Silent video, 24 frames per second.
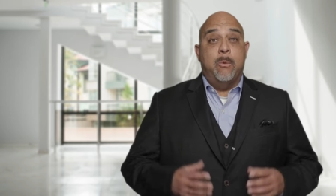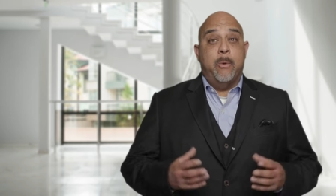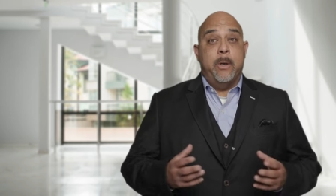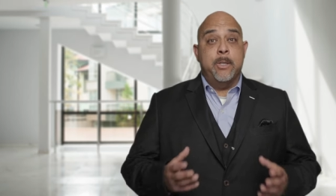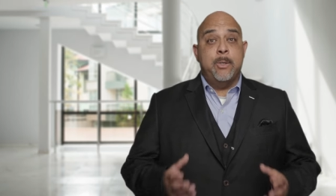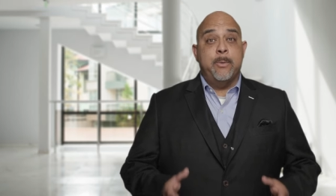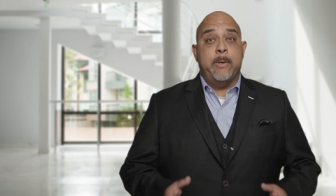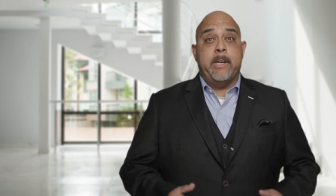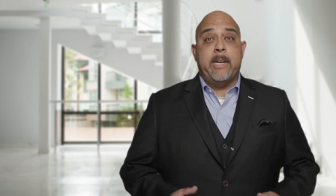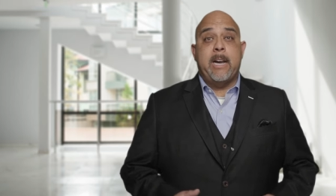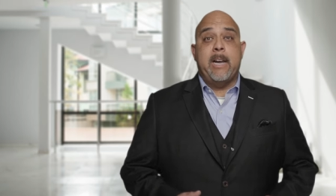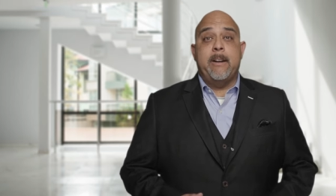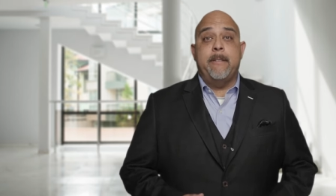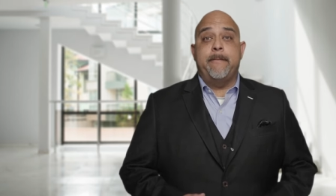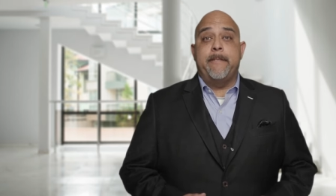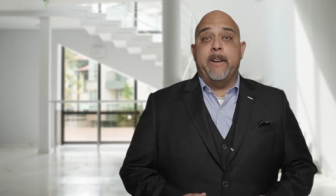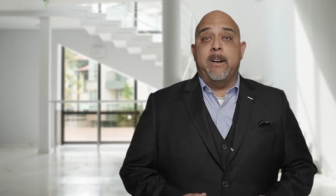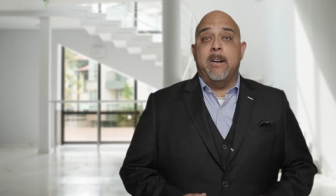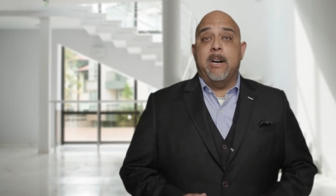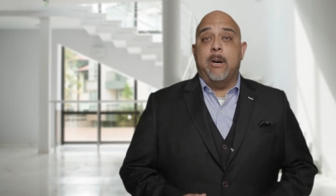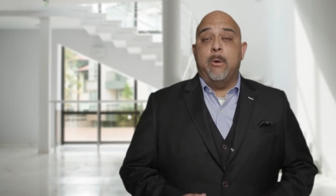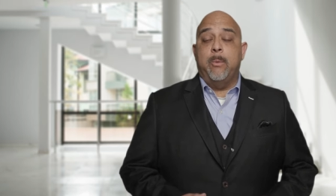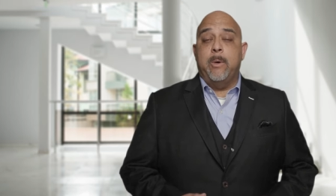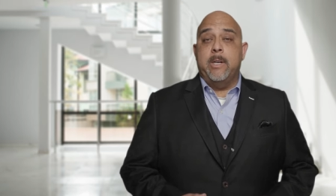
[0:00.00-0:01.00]
Once we kind of
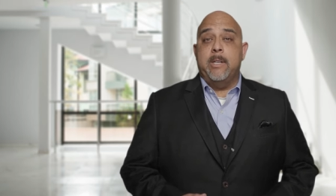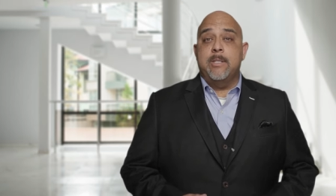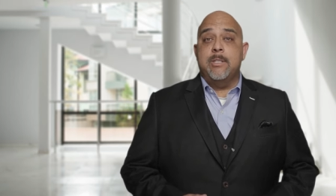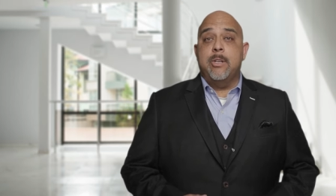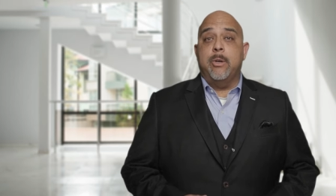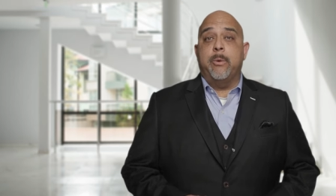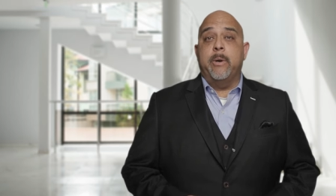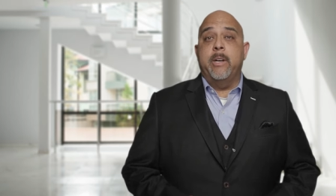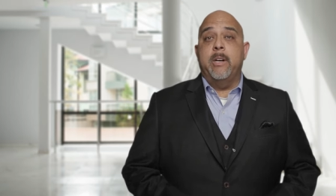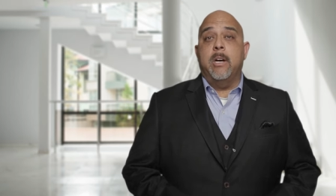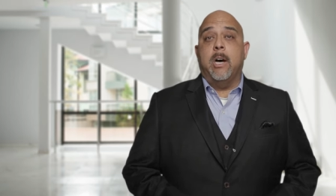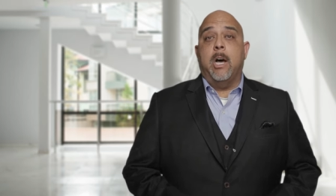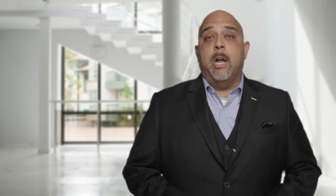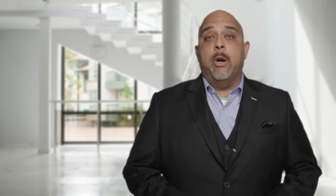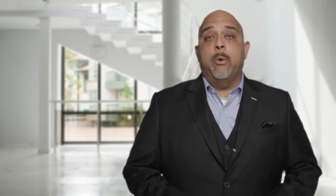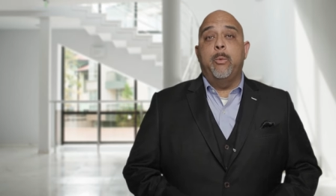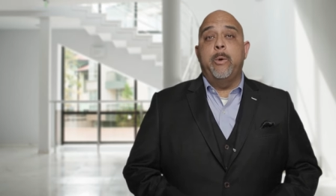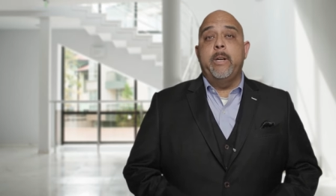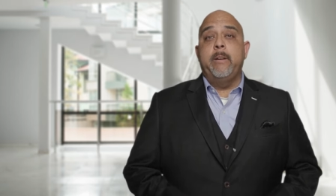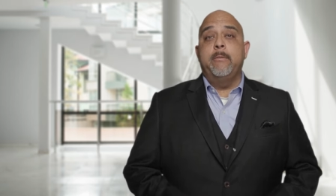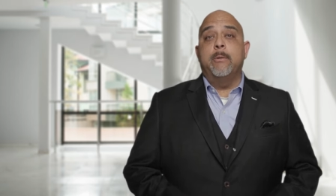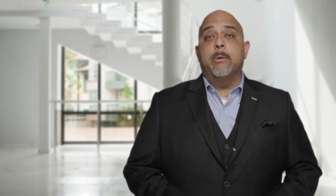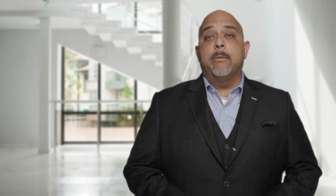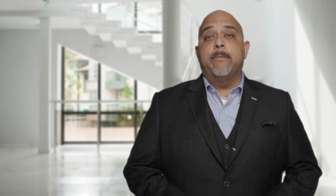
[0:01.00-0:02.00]
figure out what is going on,
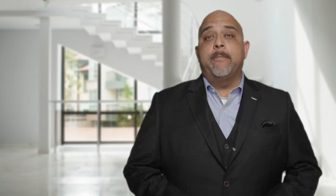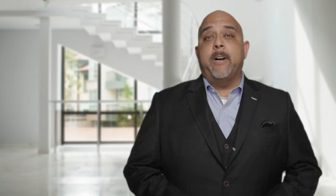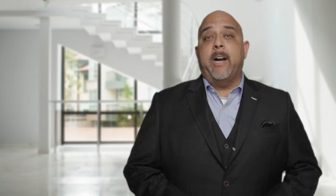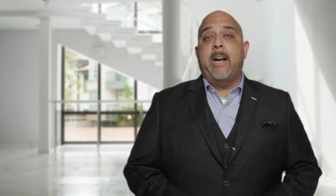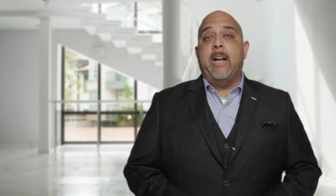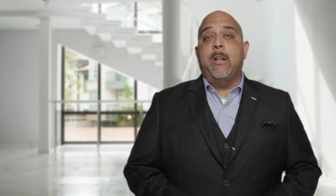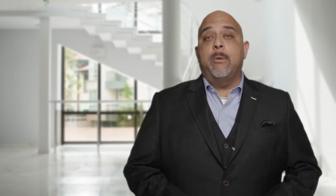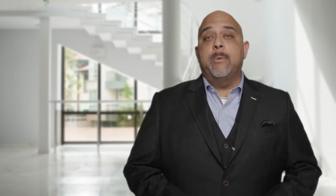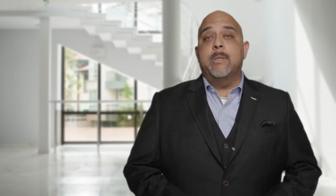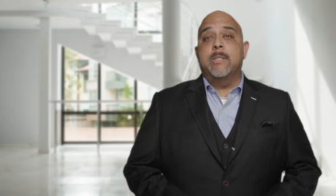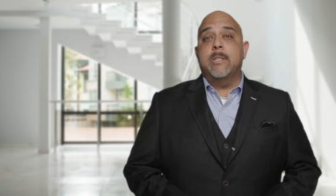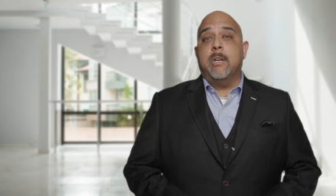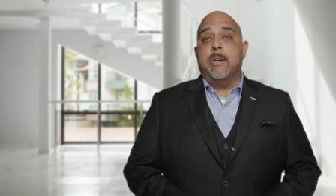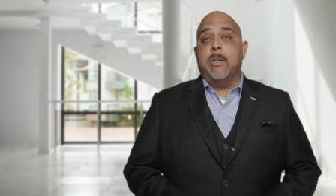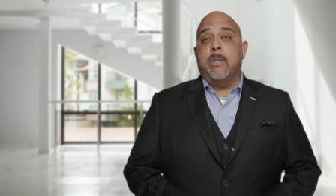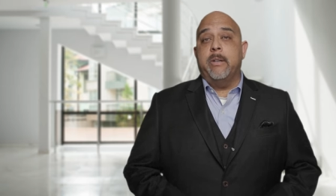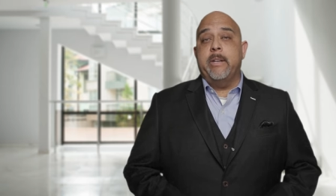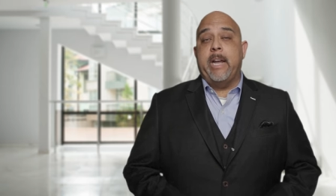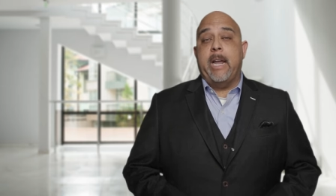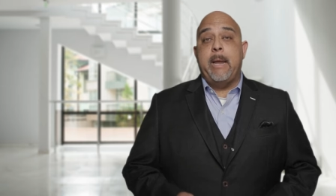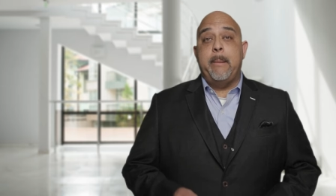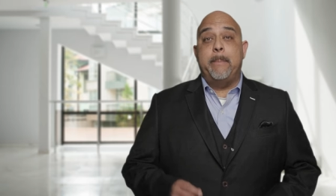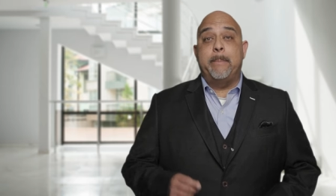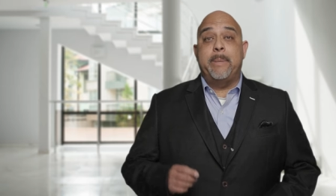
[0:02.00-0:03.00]
we will file what's called
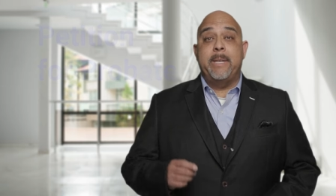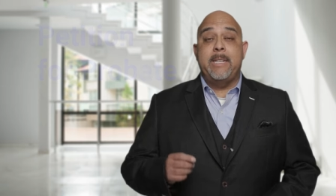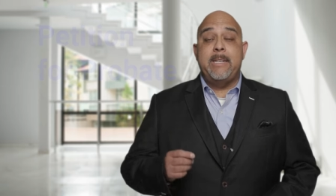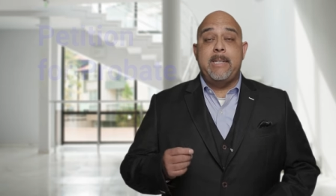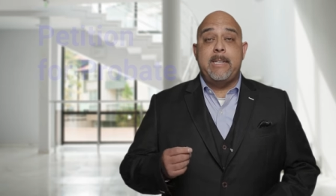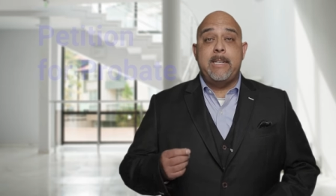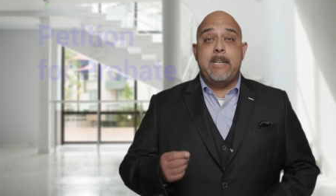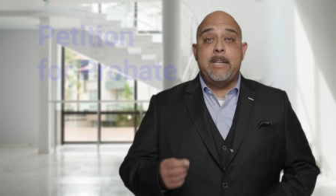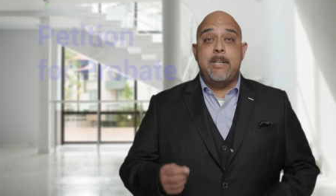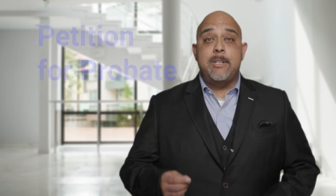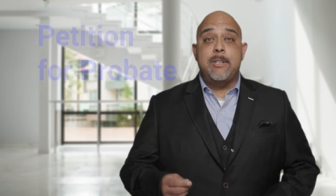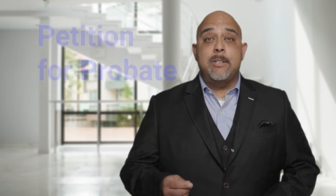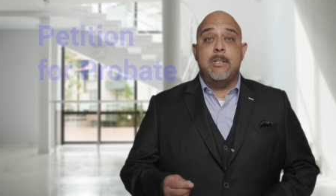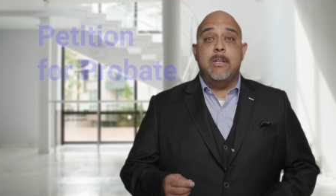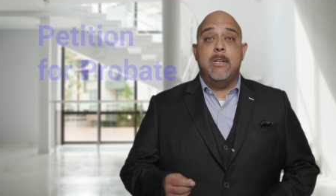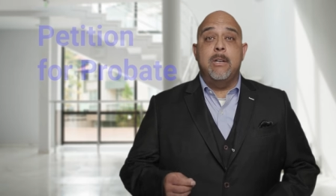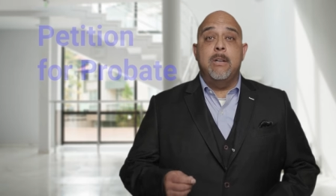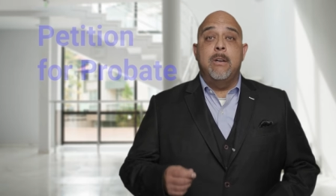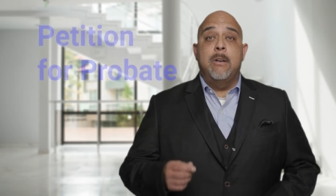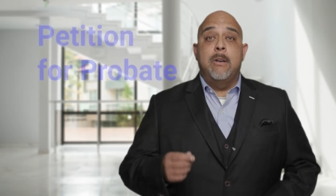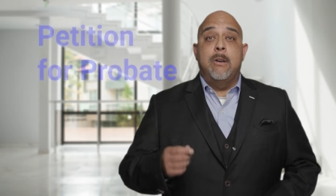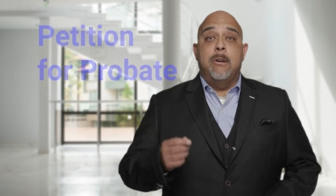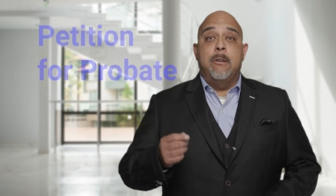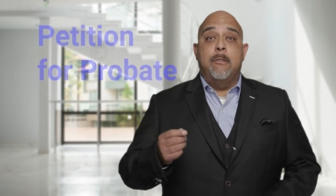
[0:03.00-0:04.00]
a petition
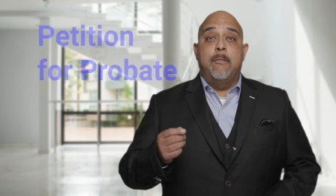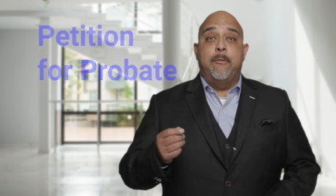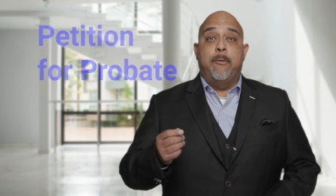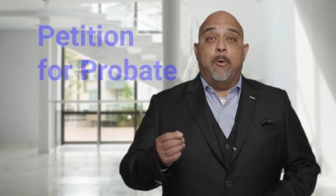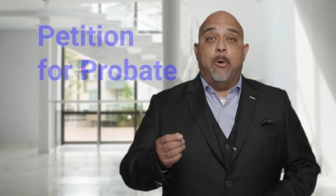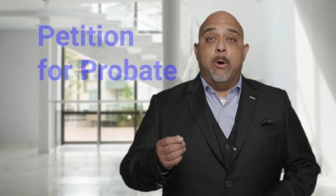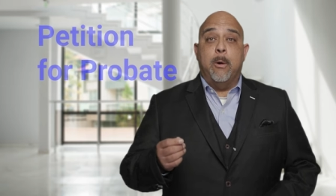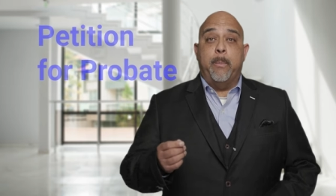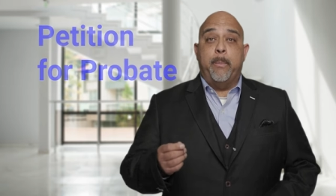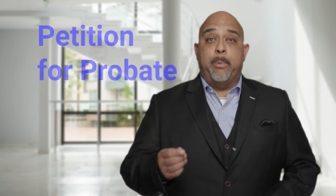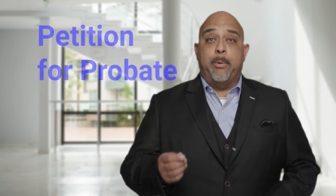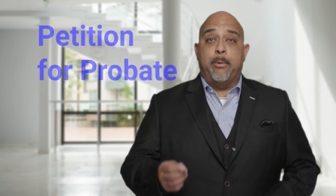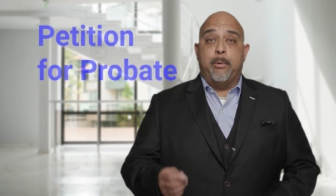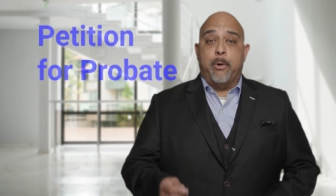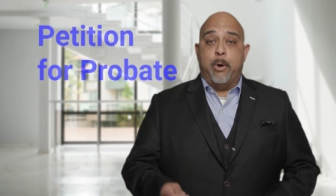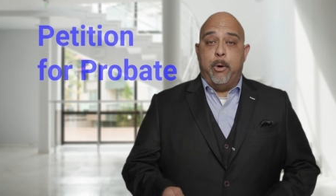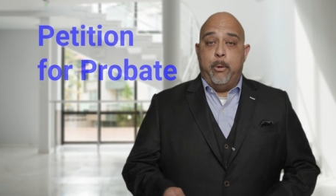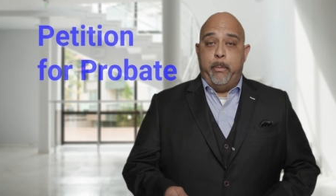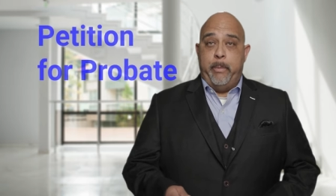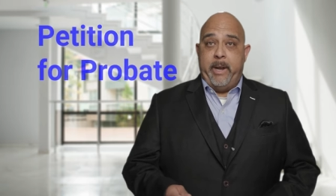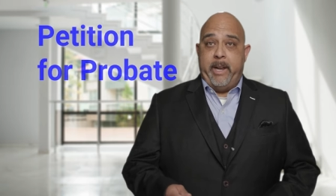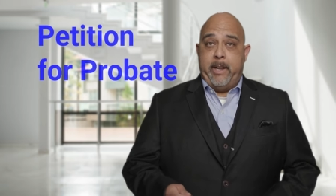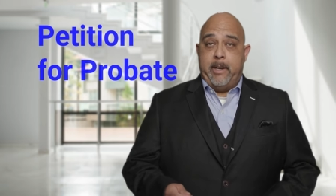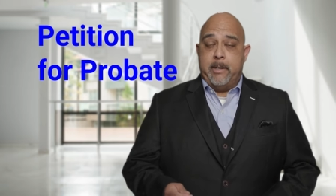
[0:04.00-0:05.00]
for
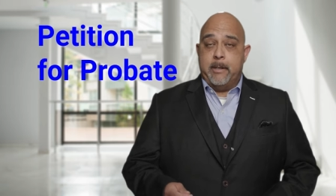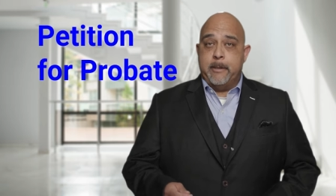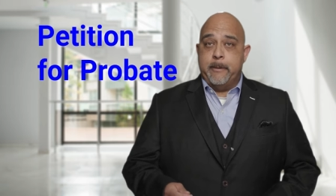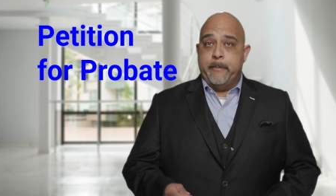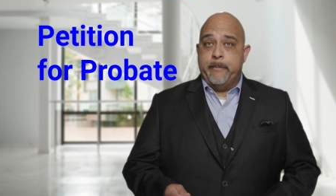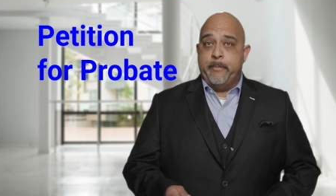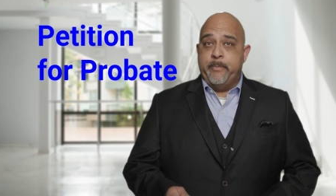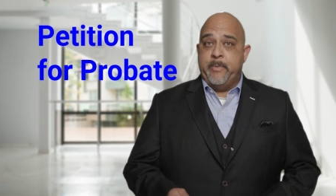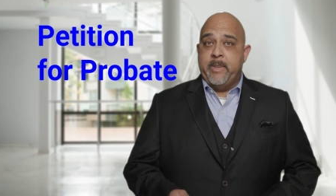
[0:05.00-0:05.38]
probate.